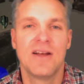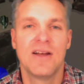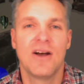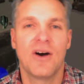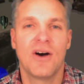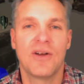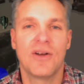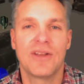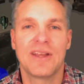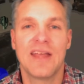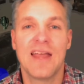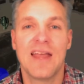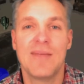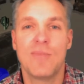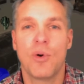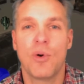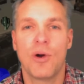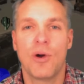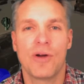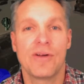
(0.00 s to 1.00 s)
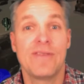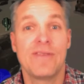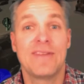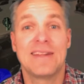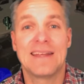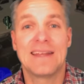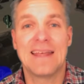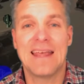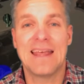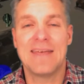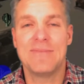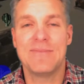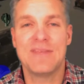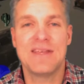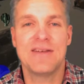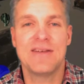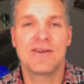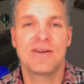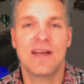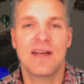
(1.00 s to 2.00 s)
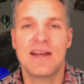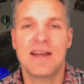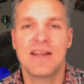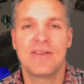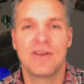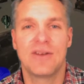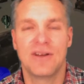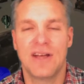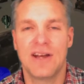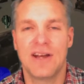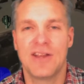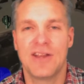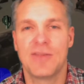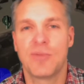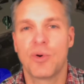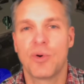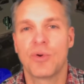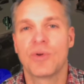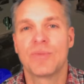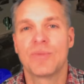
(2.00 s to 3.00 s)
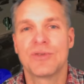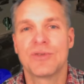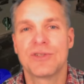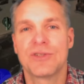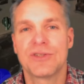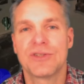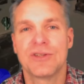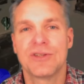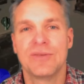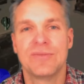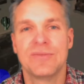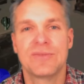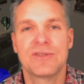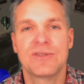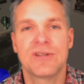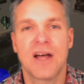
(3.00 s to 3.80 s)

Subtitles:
on the Game Boy, or even the Game Gear, any of the portable systems.